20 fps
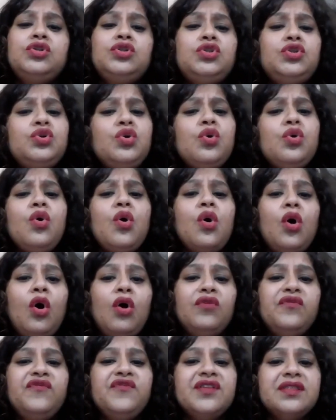Too
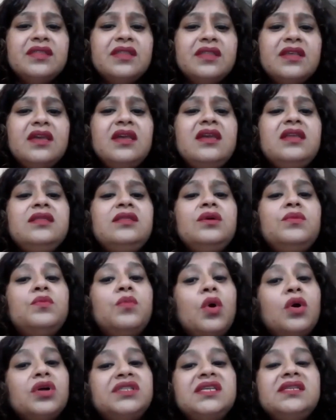often in the
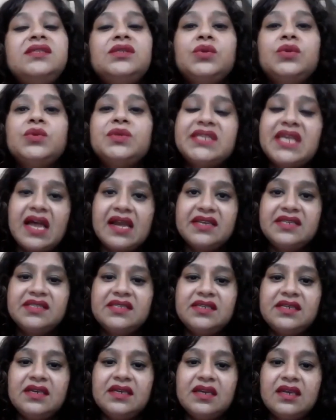modern
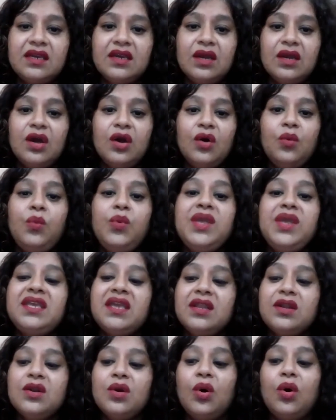society, we
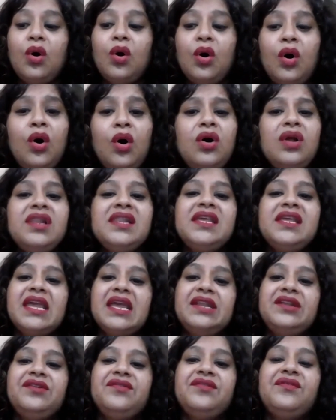can all
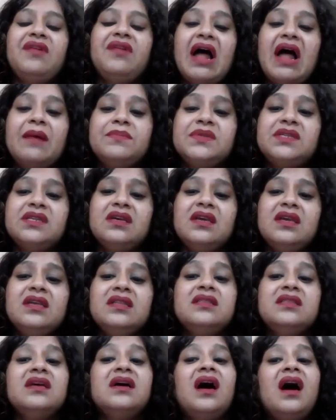get trapped
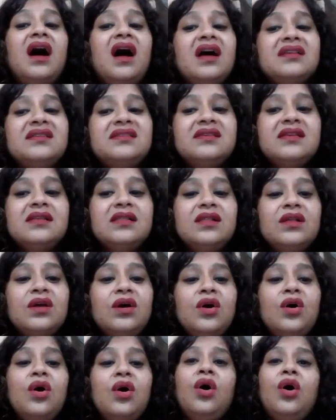in the hustle
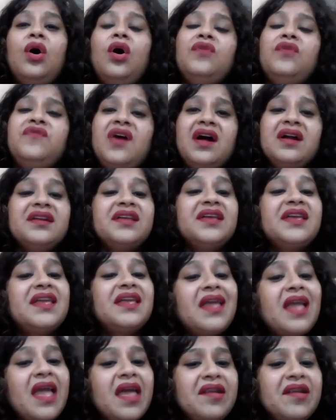of our
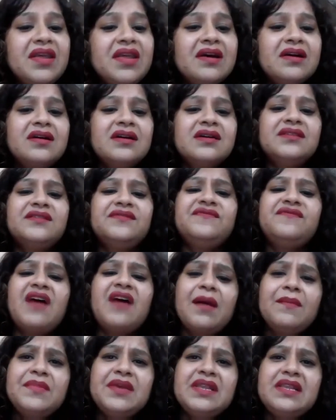careers,
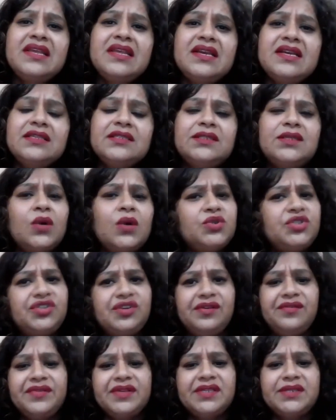families,
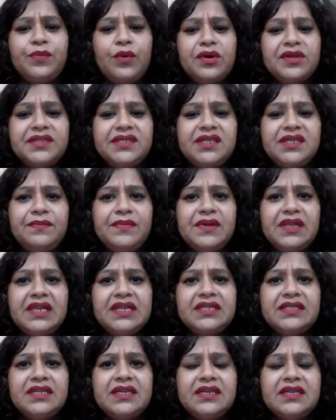social
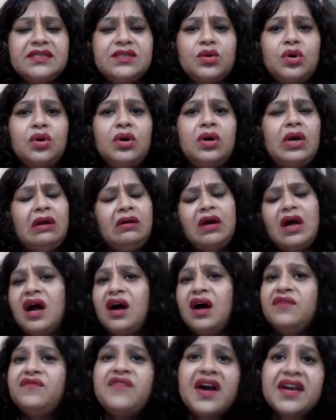responsibilities,
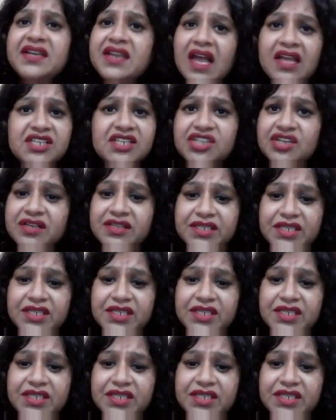our financial